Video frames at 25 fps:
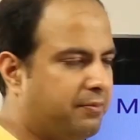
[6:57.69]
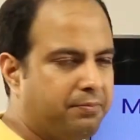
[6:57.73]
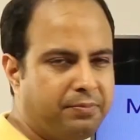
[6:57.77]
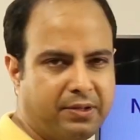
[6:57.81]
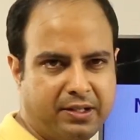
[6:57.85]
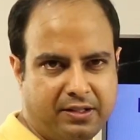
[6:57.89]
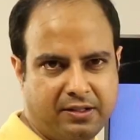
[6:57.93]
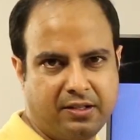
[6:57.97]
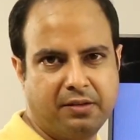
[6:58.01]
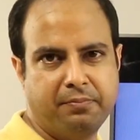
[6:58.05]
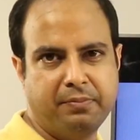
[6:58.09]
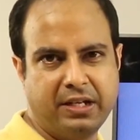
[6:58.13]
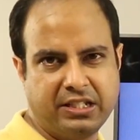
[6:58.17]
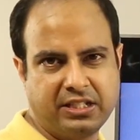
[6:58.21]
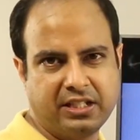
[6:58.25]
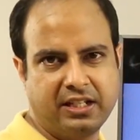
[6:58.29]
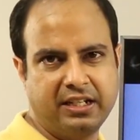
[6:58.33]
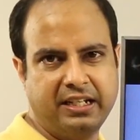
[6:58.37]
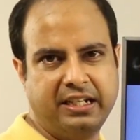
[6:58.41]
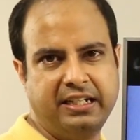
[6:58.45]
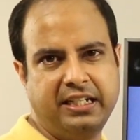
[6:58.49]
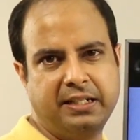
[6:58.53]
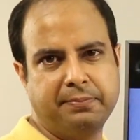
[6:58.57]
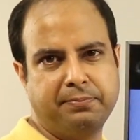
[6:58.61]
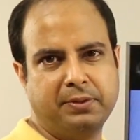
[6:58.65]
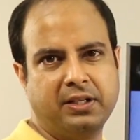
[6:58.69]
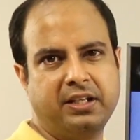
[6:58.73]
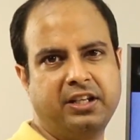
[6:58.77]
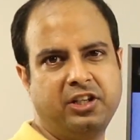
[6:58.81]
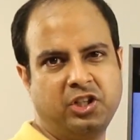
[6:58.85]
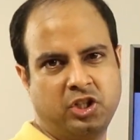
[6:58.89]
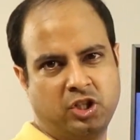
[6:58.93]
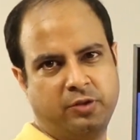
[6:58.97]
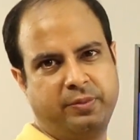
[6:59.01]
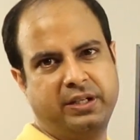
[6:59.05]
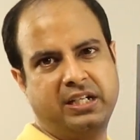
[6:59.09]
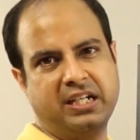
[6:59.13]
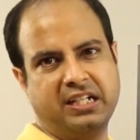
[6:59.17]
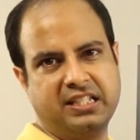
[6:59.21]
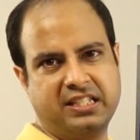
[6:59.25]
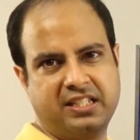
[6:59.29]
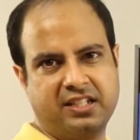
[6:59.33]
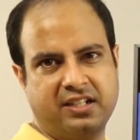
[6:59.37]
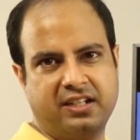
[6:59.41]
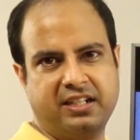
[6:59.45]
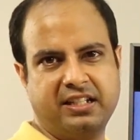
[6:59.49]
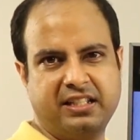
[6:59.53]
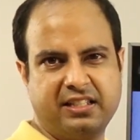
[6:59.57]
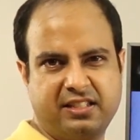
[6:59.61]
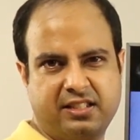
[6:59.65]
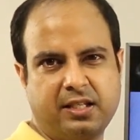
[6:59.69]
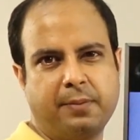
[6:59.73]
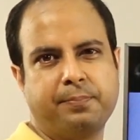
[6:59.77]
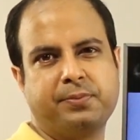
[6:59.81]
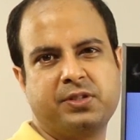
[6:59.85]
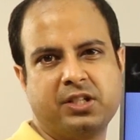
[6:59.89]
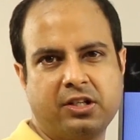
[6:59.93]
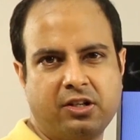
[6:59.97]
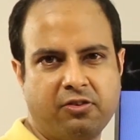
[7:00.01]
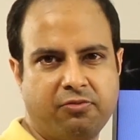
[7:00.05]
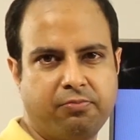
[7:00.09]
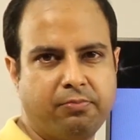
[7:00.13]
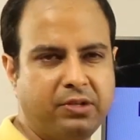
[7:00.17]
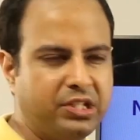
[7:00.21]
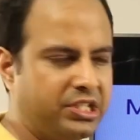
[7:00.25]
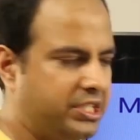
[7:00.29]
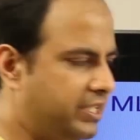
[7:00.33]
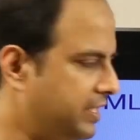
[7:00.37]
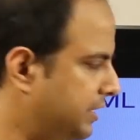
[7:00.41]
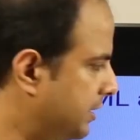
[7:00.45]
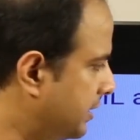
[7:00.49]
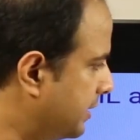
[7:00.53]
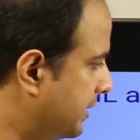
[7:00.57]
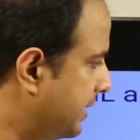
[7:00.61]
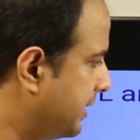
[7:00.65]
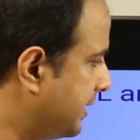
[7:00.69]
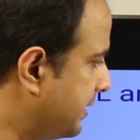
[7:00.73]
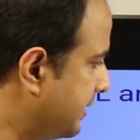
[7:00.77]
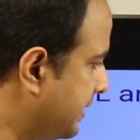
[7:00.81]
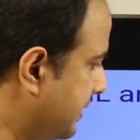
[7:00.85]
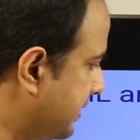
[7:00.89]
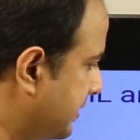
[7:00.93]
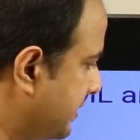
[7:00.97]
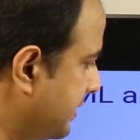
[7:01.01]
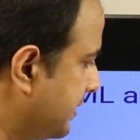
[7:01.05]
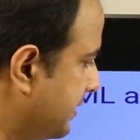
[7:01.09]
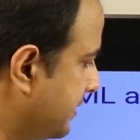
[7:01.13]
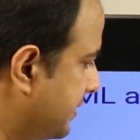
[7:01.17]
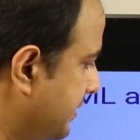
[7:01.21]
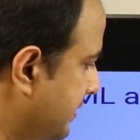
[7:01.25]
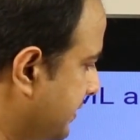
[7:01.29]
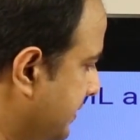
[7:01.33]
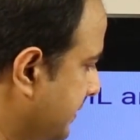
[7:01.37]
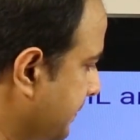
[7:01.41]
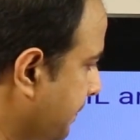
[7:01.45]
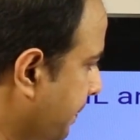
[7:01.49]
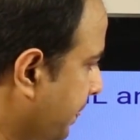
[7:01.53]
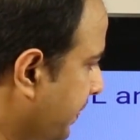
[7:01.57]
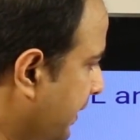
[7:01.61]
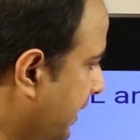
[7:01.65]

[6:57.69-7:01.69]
but majorly deep learning should be considered as a subset of machine learning in that senses.